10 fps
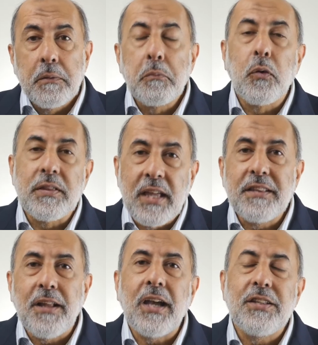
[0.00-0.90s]
within
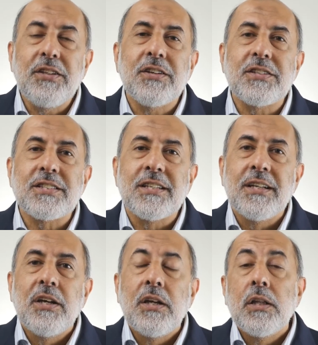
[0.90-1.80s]
9 years,
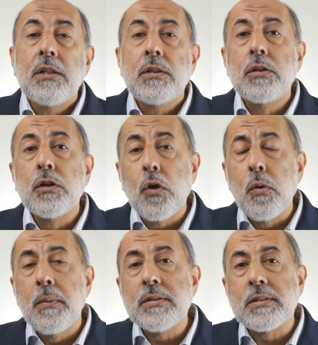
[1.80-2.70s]
the
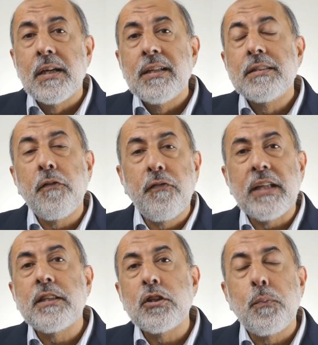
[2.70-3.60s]
Romans
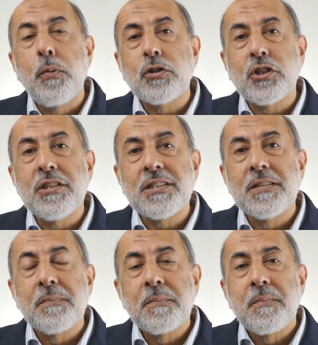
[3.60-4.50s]
defeated the Persians,
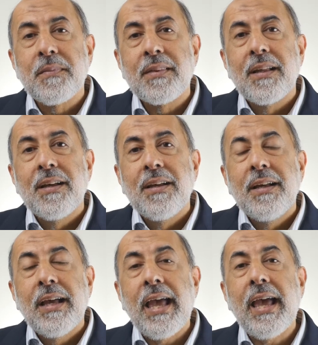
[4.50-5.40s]

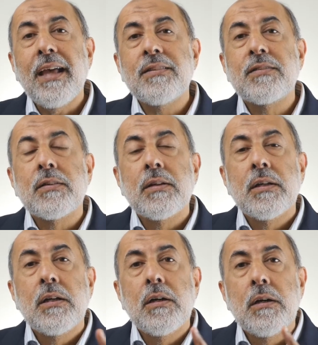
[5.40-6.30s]
and
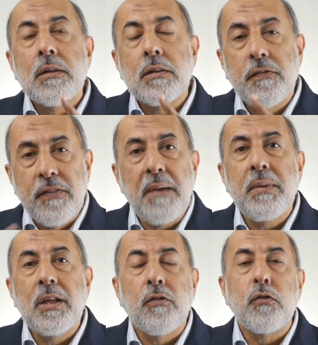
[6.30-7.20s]
the
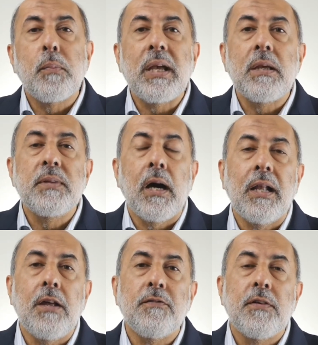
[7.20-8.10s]
family of Ubay ibn
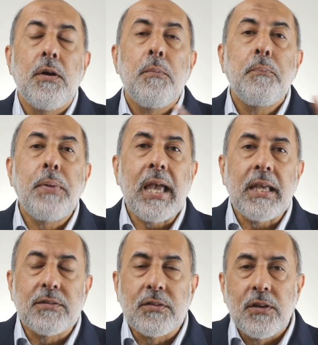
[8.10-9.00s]
Khalaf
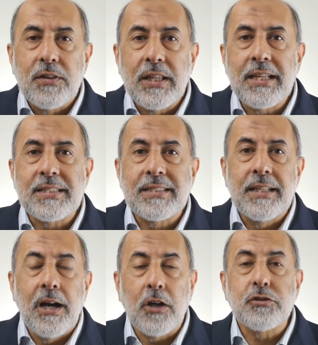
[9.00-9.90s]
paid these
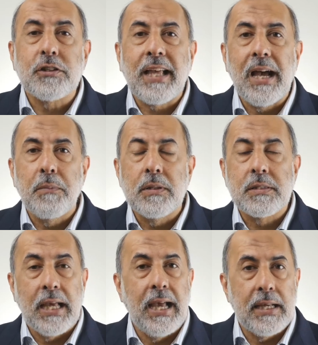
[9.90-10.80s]
100
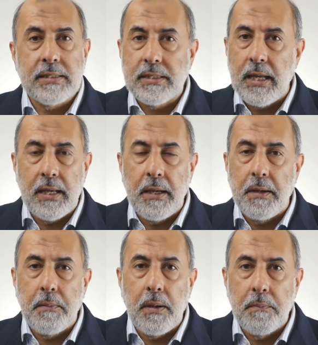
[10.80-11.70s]
camels as
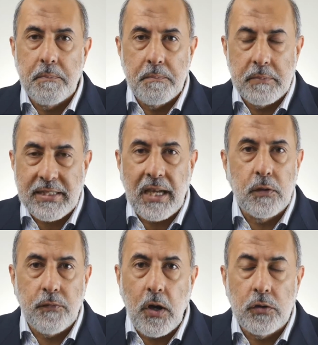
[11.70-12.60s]
a sign
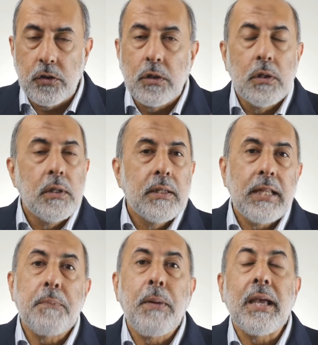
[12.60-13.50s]
of honor.
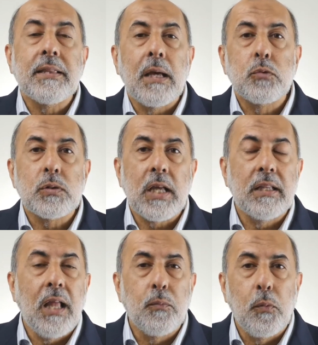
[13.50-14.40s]
They paid them to
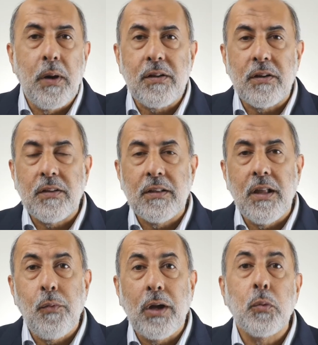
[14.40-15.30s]
Sayyidina Abu Bakr
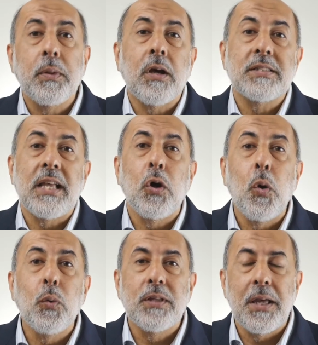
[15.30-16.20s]
radiallahu anhu because they
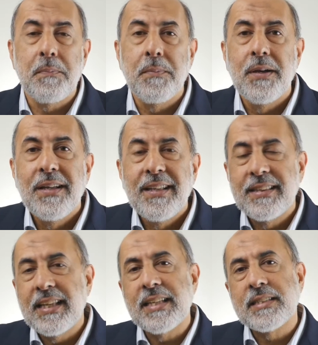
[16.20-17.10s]
owed him
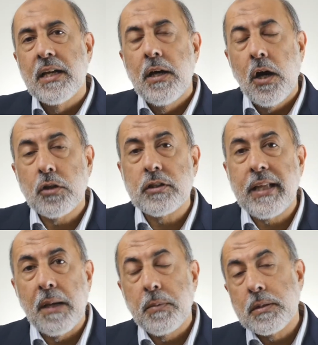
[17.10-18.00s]
these 100
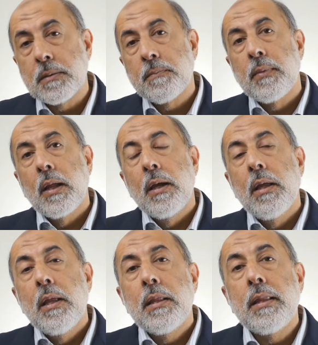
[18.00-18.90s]
camels.
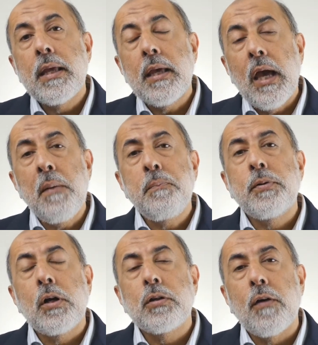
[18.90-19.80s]
The
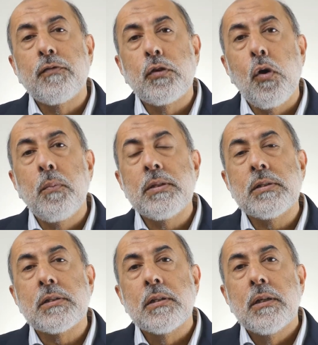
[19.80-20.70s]
emperor of the
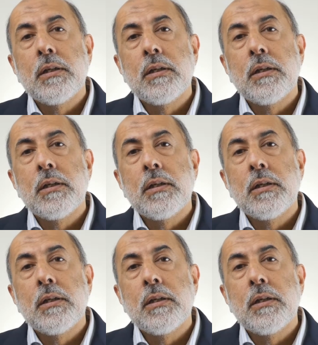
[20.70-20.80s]
Romans,